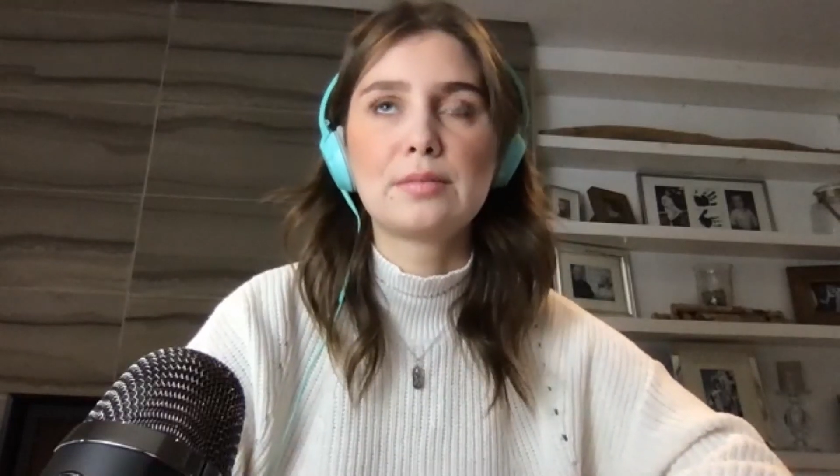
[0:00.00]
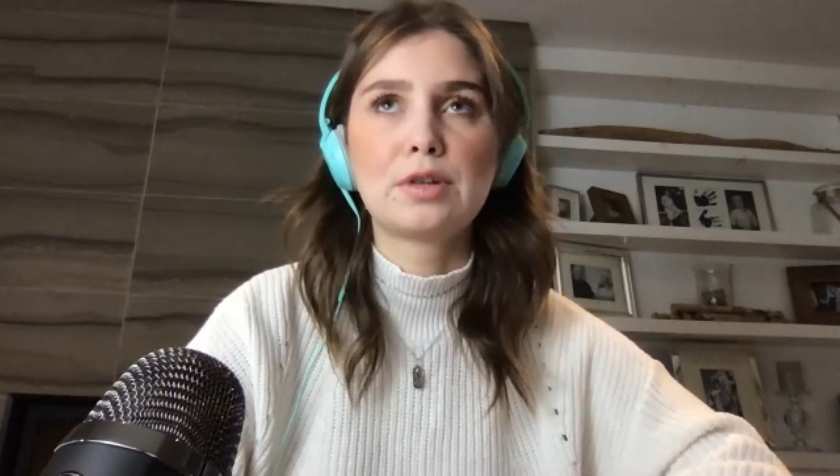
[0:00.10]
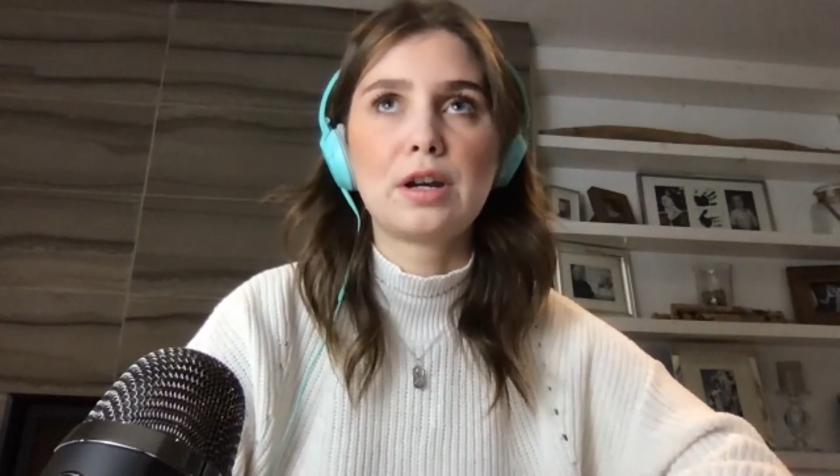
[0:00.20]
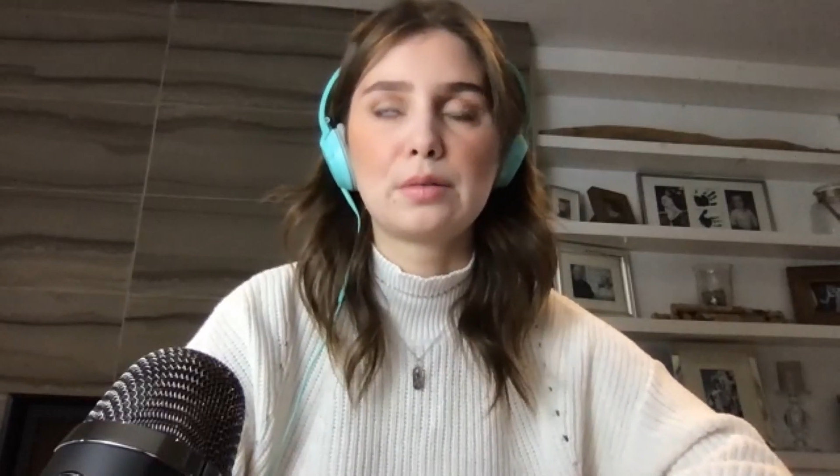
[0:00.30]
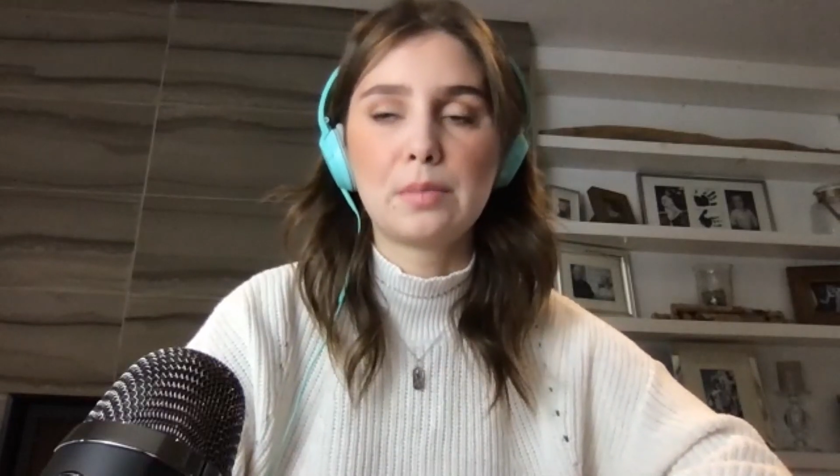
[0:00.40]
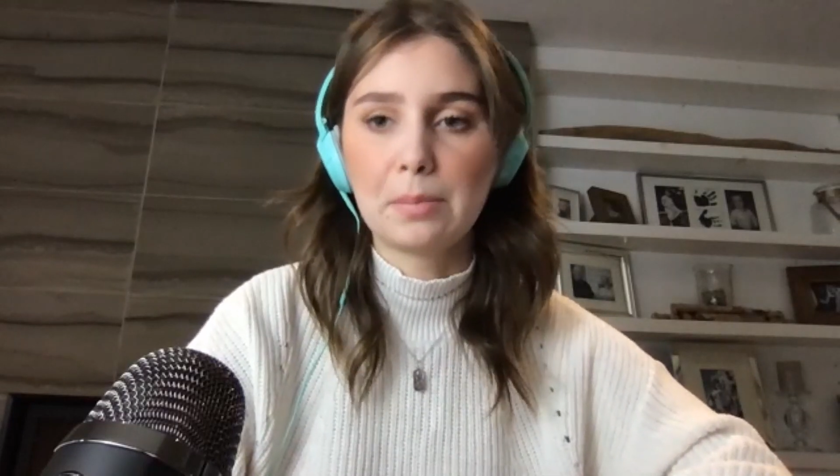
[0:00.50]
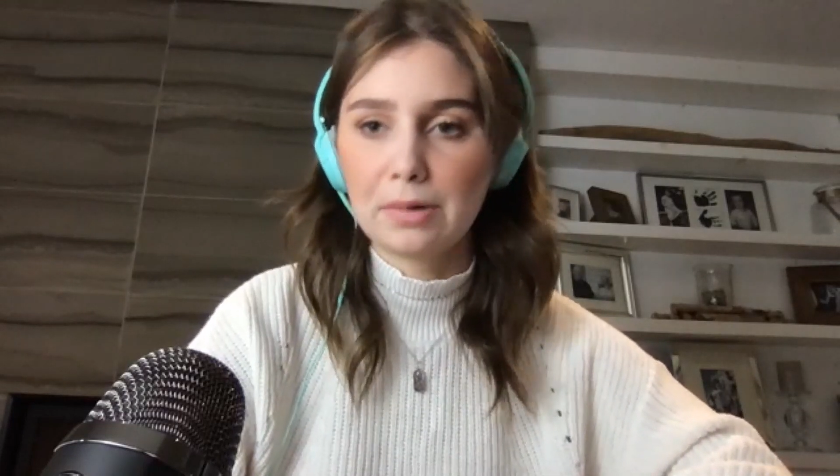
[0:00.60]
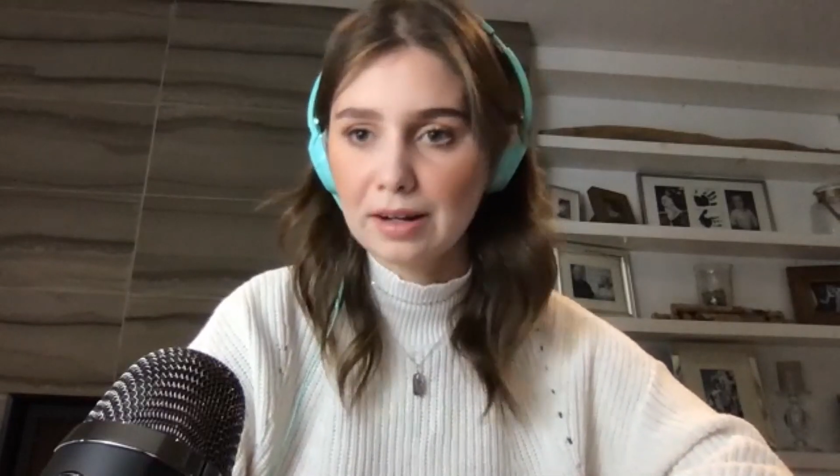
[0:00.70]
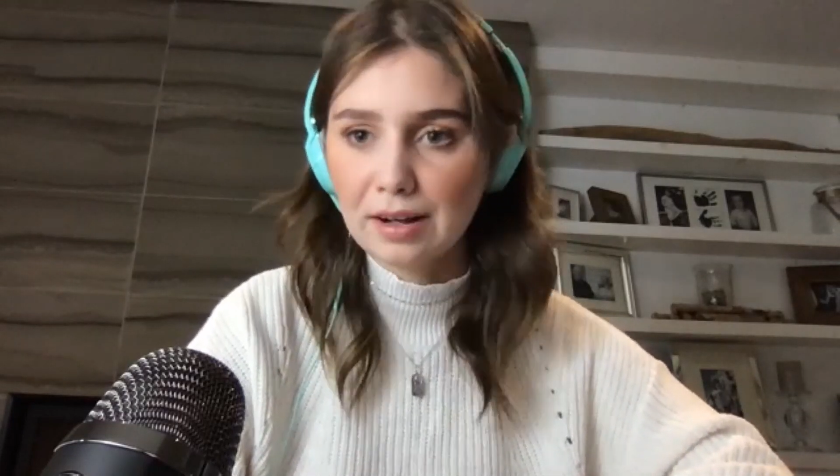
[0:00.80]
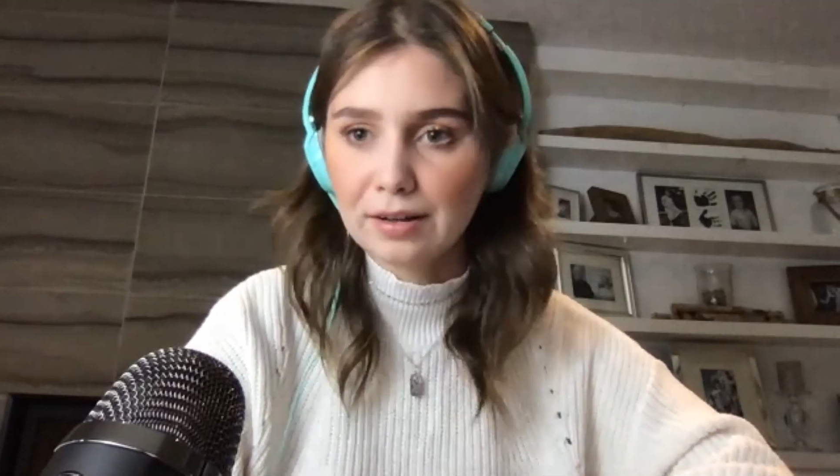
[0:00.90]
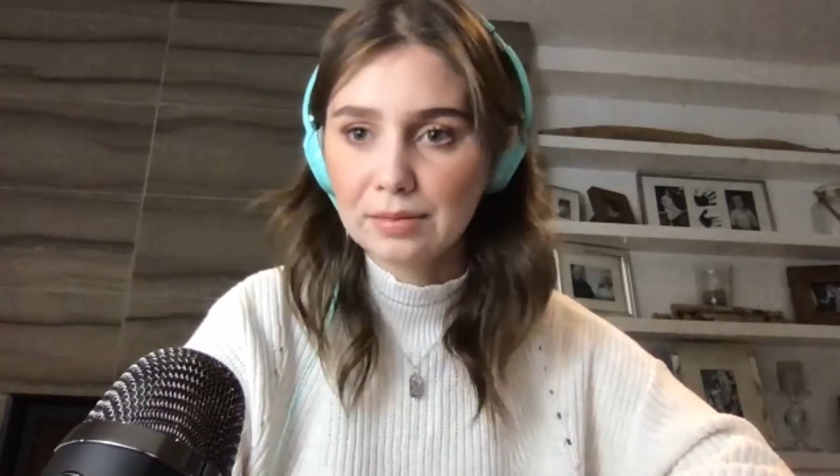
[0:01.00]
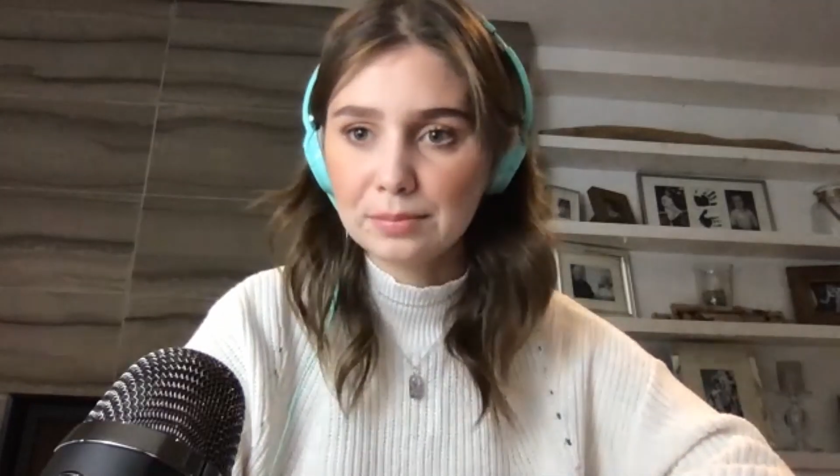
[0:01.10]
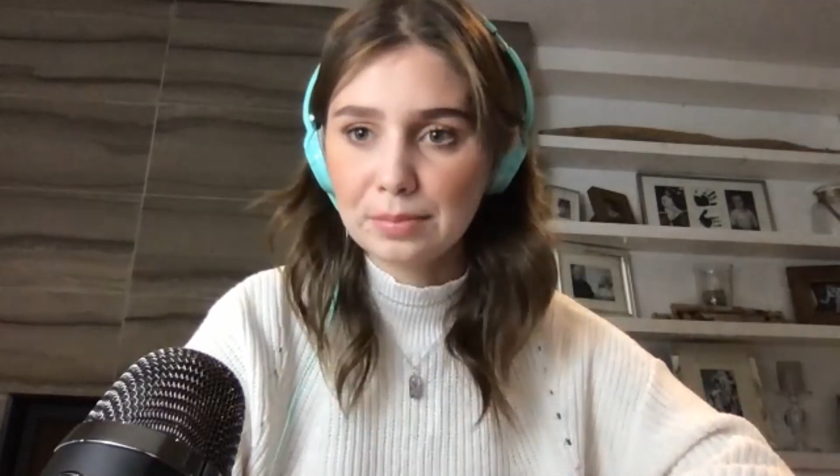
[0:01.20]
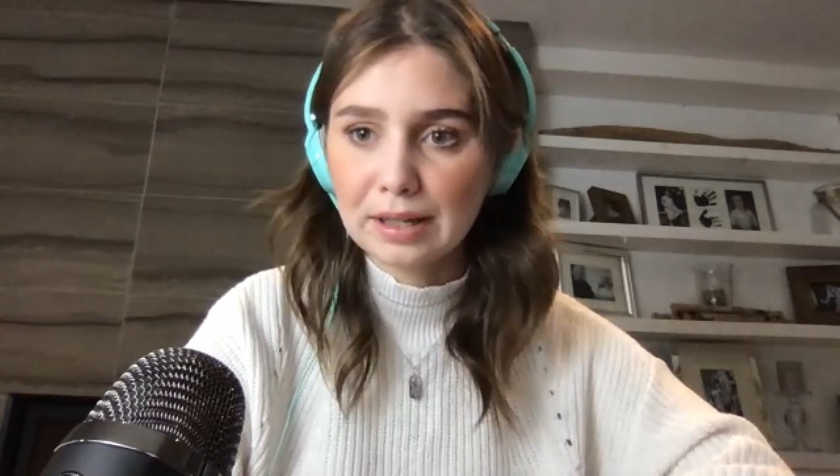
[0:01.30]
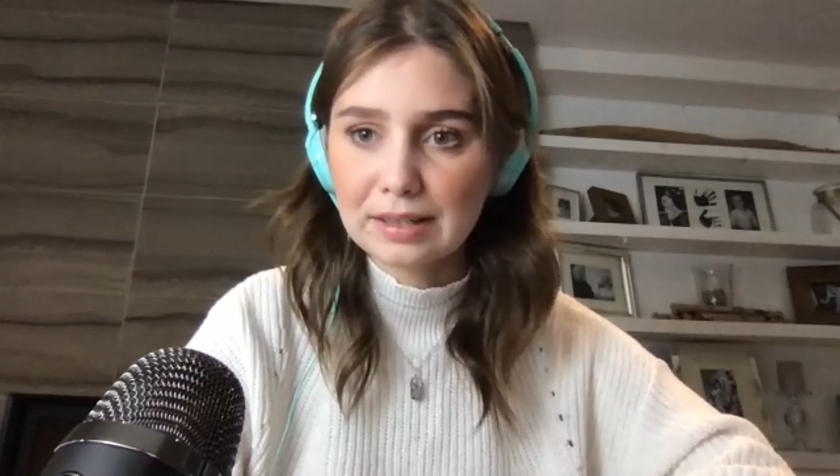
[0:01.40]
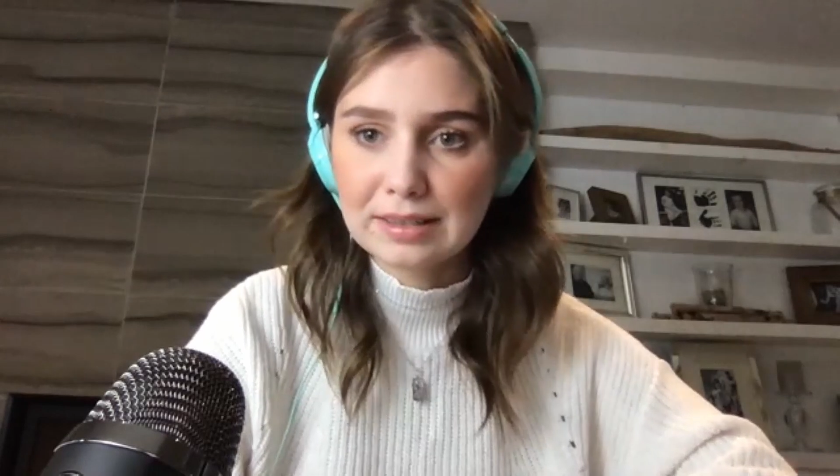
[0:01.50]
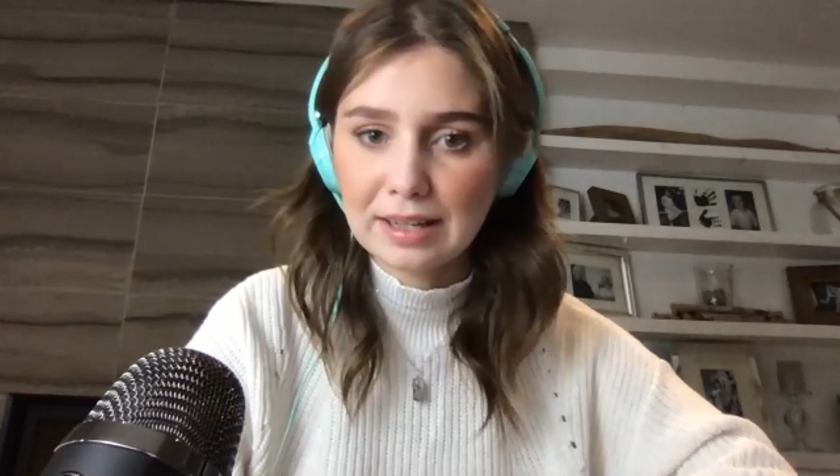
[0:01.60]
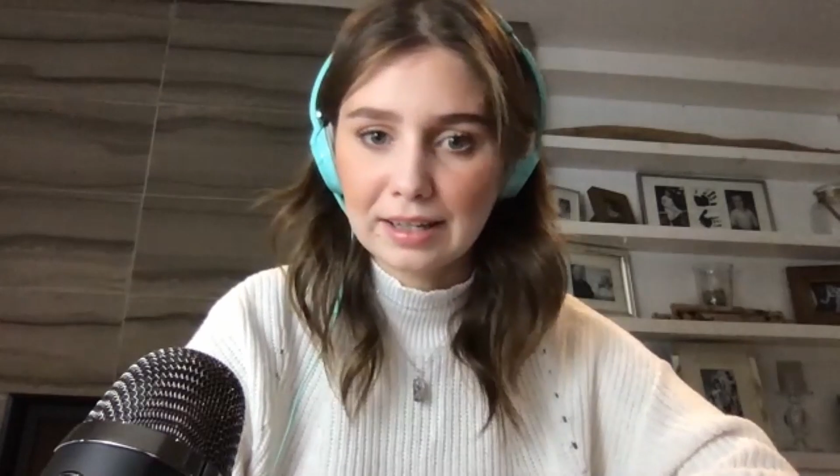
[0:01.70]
I'm trying to remember it all, but